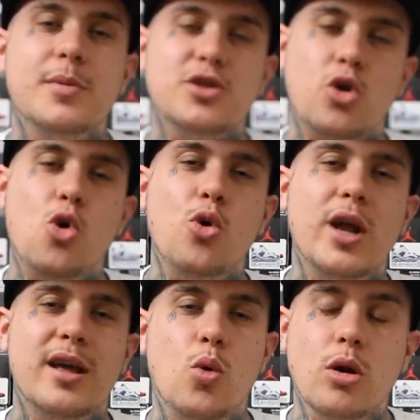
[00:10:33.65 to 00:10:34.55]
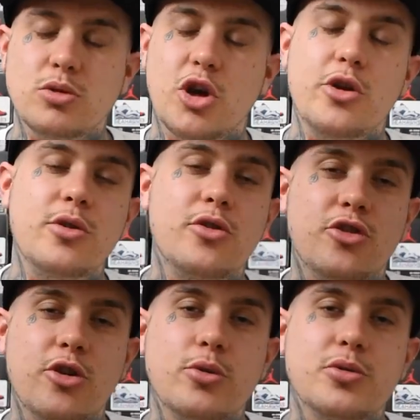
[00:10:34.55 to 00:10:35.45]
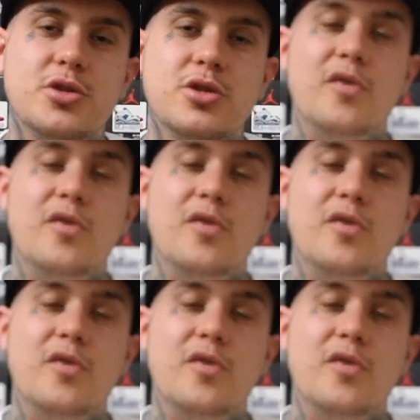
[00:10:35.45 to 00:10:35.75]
as I call it, while I'm showing you the shoes.